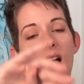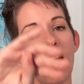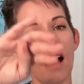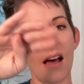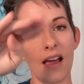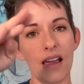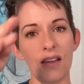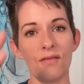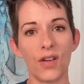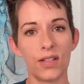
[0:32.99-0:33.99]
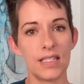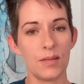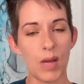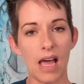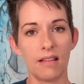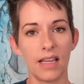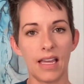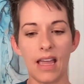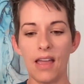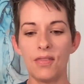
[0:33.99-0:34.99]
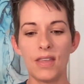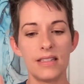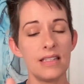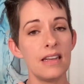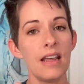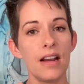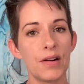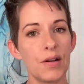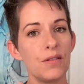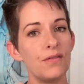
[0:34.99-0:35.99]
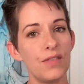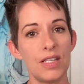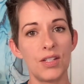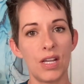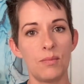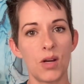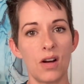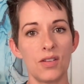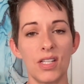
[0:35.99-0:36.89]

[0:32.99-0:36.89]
high vaulted palate and this narrow V-shaped arch.